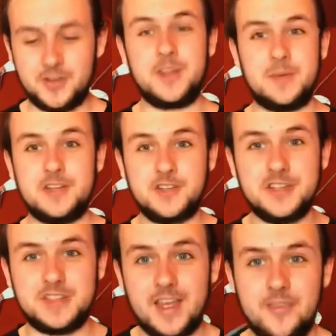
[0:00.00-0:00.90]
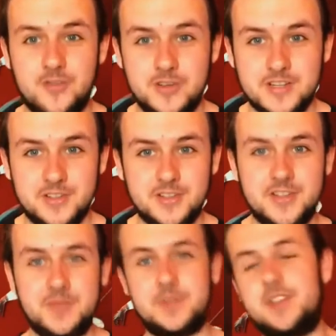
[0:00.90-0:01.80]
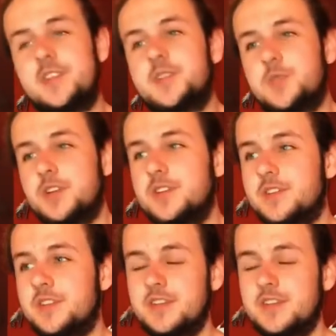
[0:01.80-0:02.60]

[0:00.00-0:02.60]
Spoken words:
and I mention this every single time to Nathan, right?